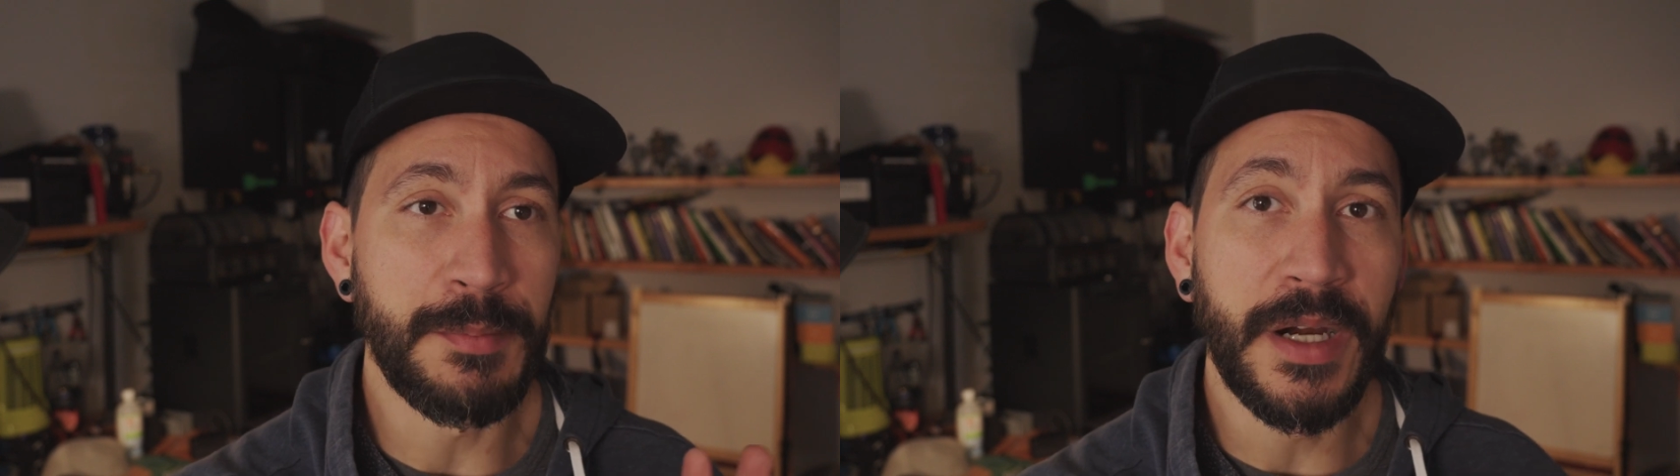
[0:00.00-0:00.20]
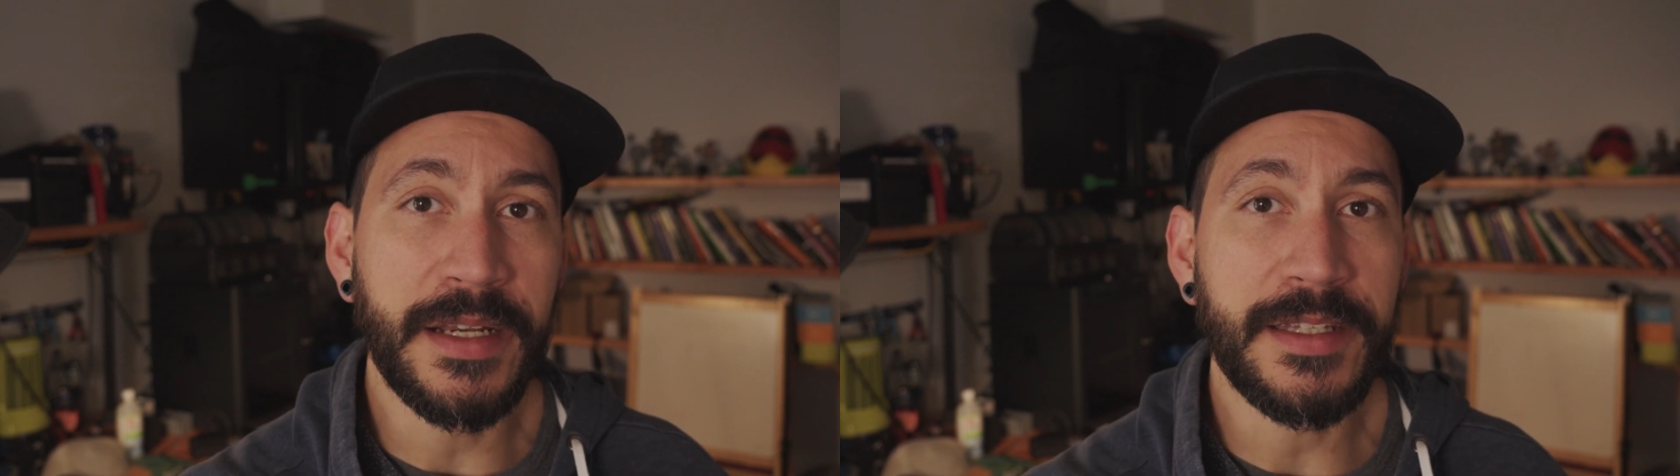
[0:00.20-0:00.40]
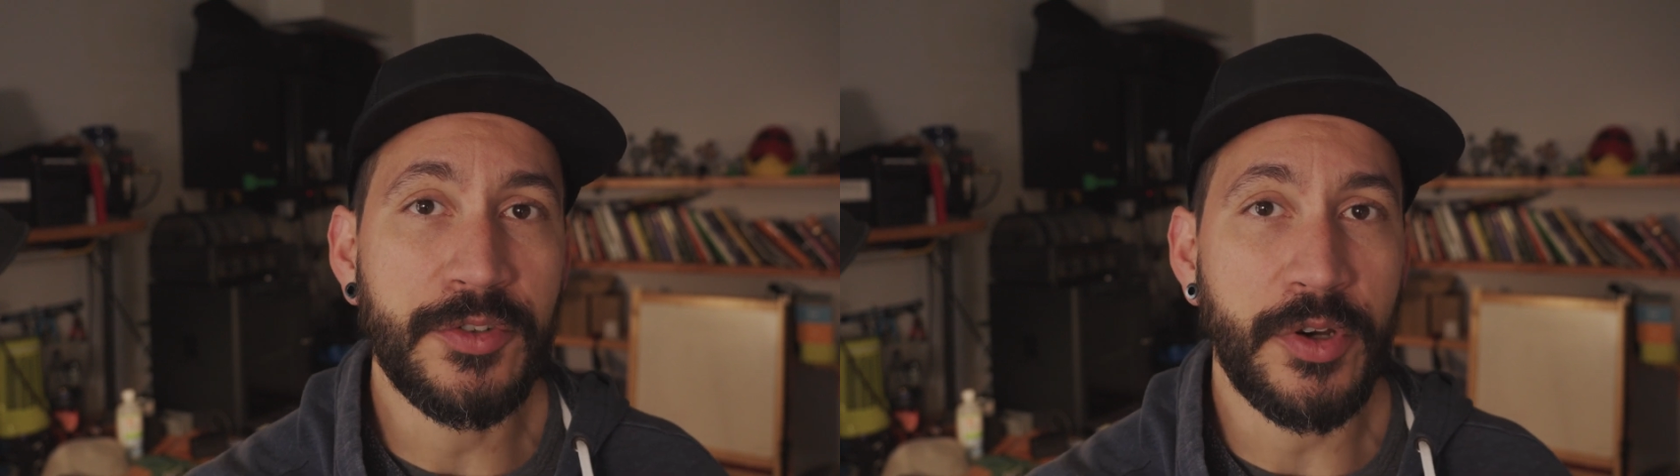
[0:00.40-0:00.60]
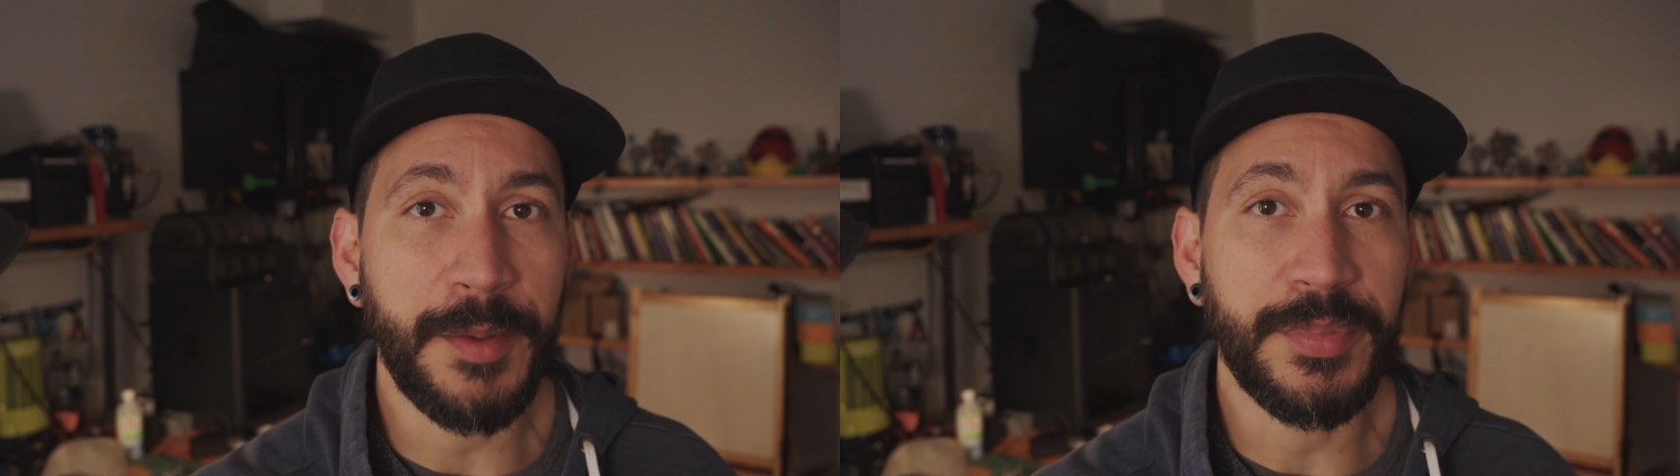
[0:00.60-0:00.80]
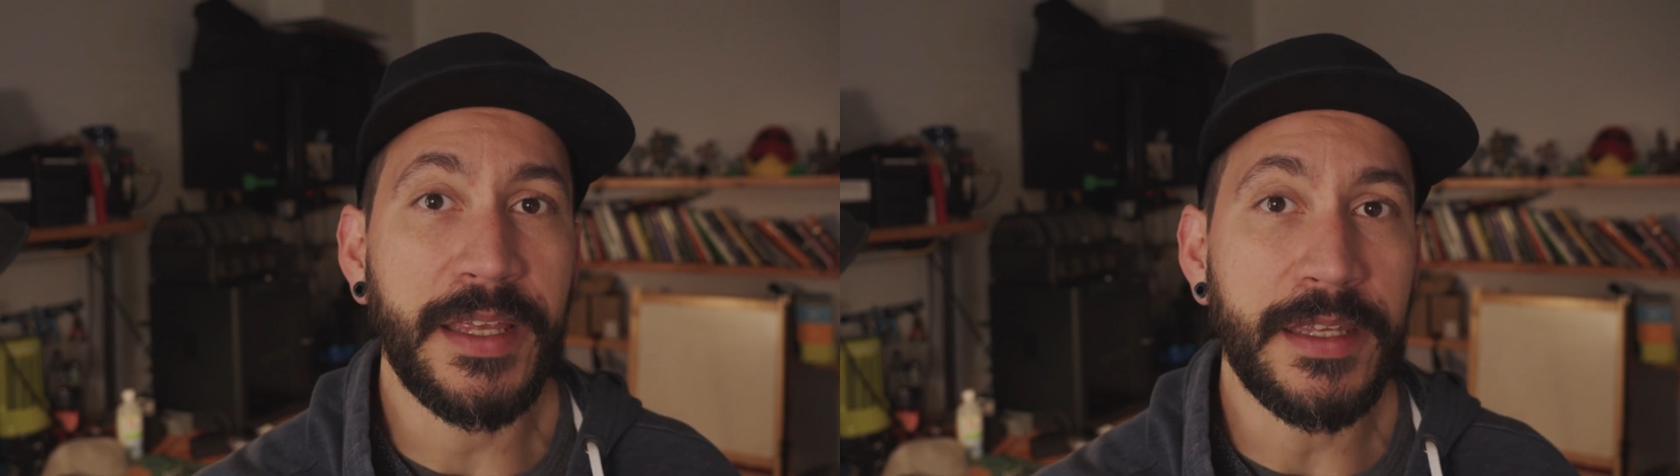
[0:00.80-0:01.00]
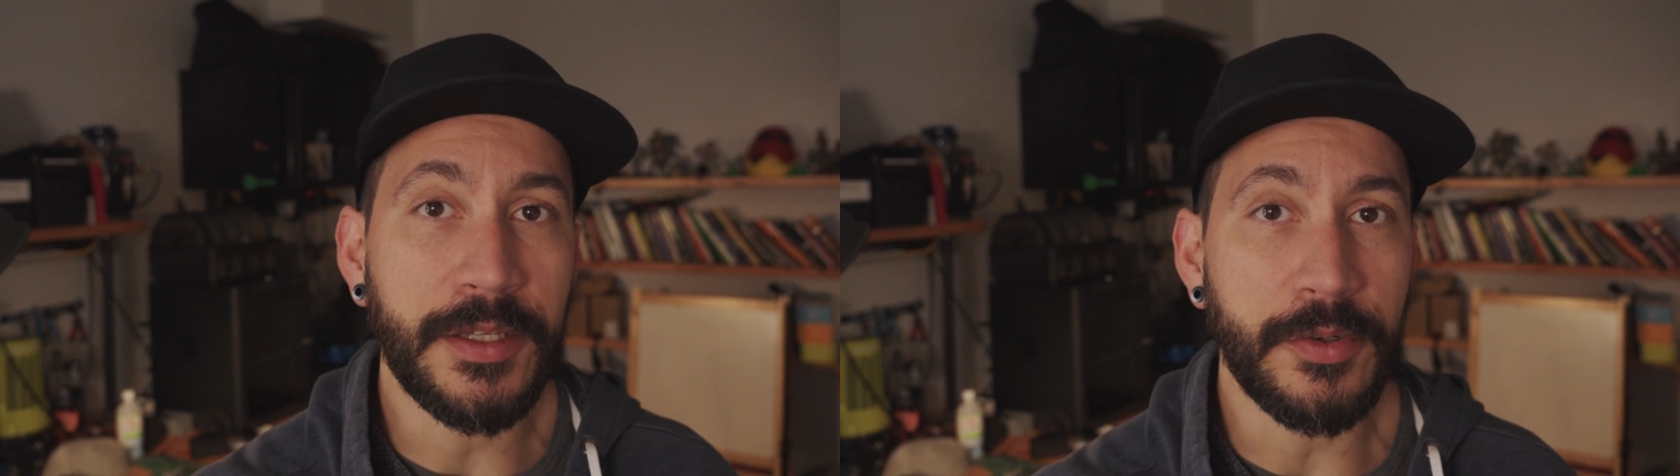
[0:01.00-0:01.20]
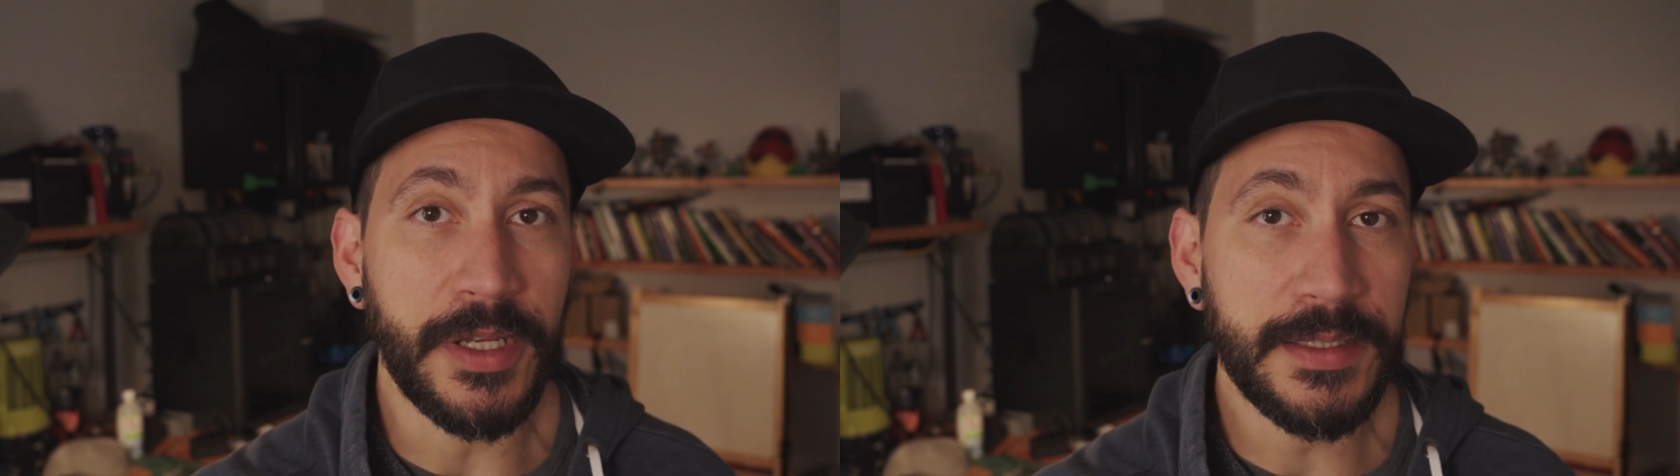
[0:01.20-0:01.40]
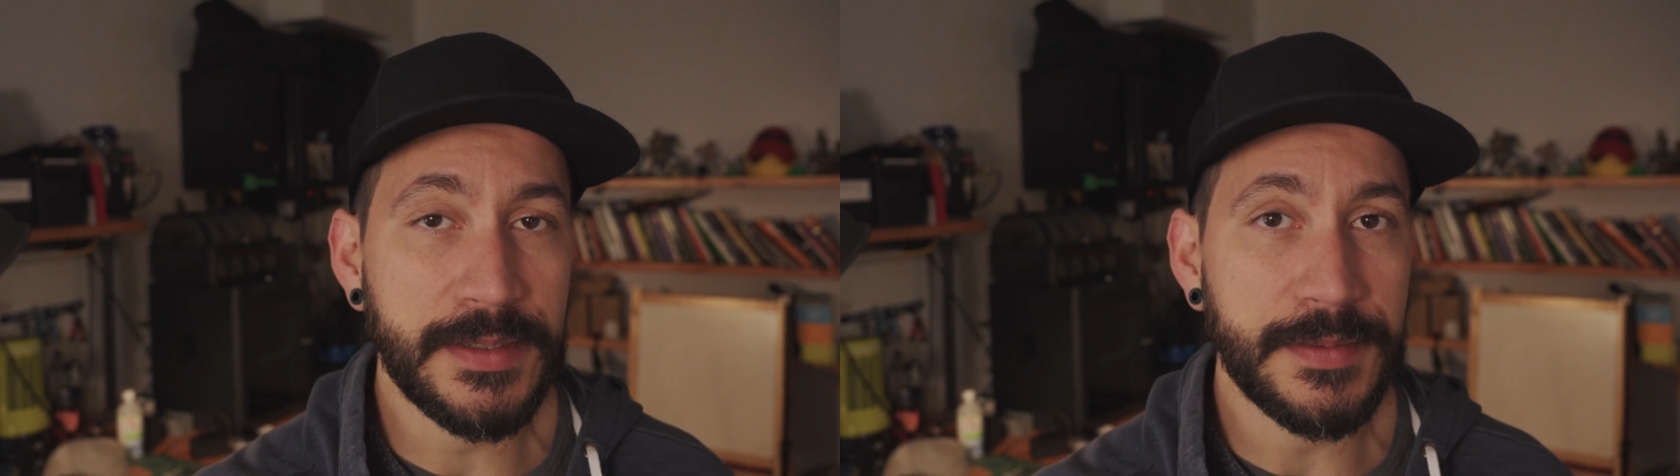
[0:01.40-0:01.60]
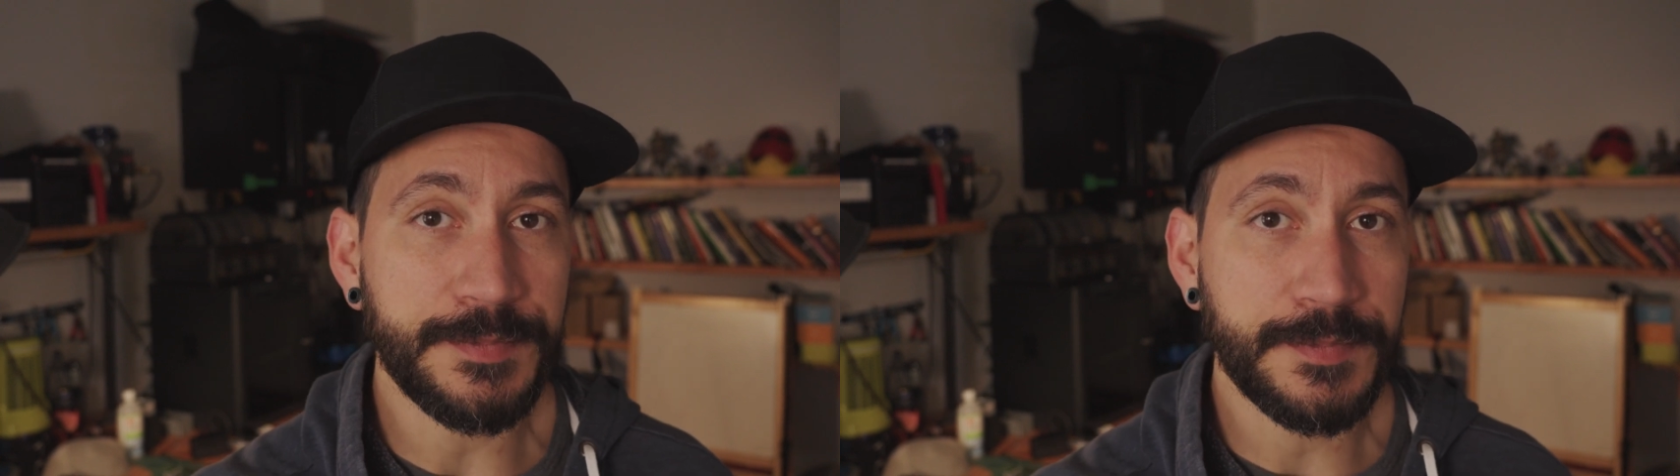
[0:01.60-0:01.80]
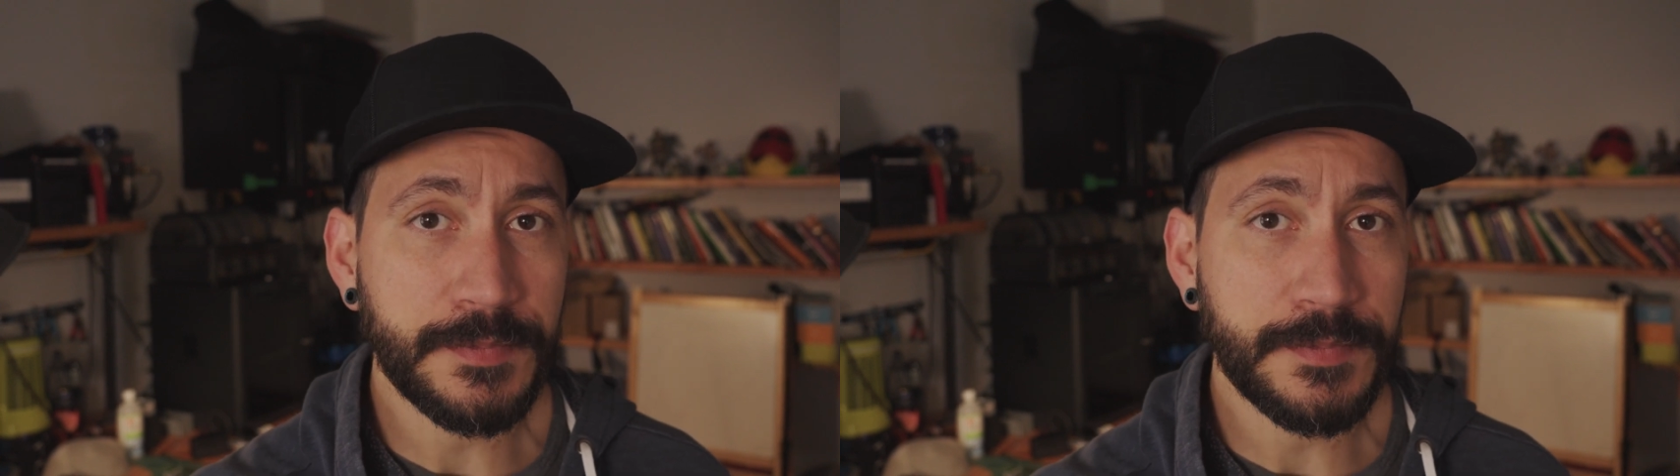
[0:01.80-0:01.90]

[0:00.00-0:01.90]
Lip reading: the money trap that it creates,